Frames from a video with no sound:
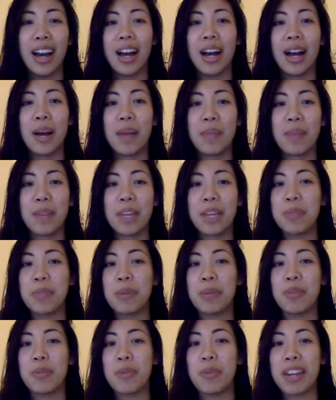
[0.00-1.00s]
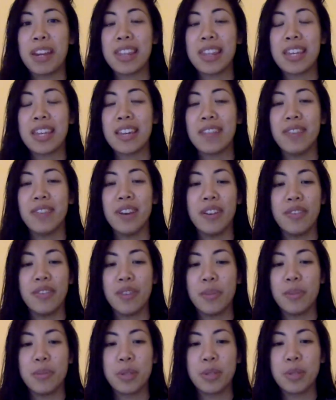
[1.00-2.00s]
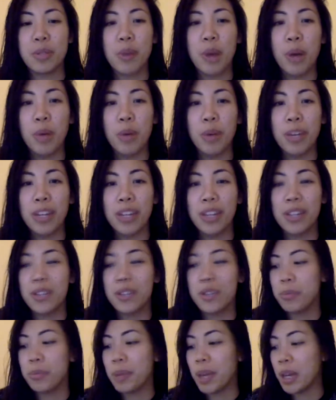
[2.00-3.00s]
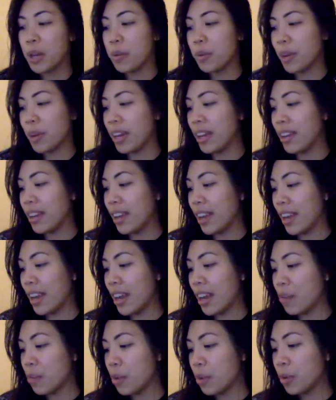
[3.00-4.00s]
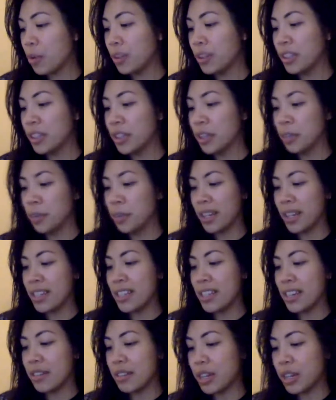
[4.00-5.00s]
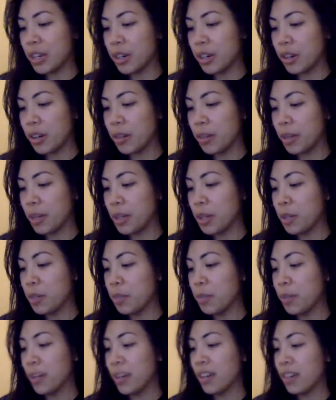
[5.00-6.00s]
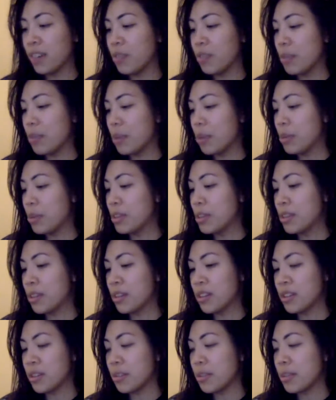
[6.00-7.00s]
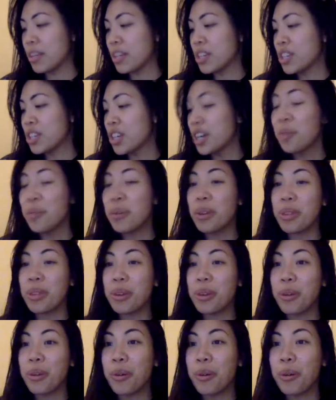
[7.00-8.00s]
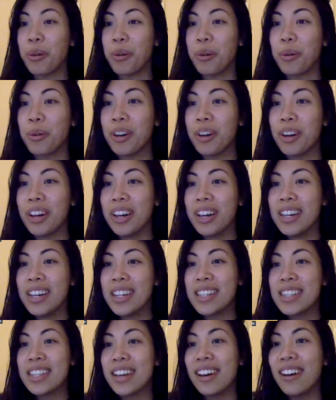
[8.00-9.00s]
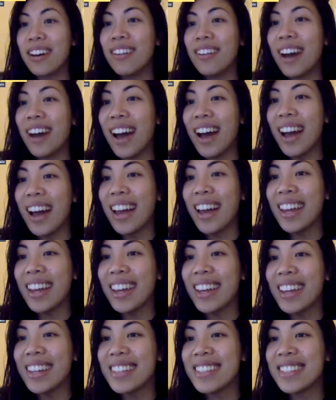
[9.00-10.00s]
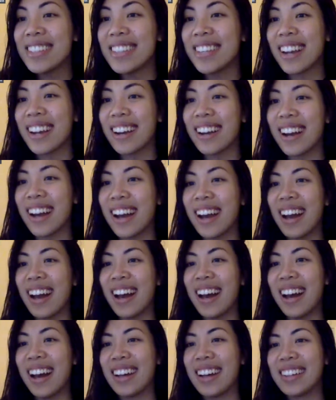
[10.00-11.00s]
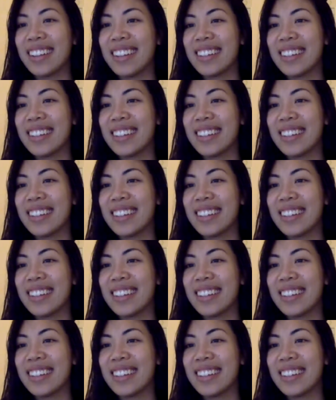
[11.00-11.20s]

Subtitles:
It could be from anything from a small win to a big win. And I wrote a little bit down here on my notebook of what my wins are. So I'm going to share it with you. So hi,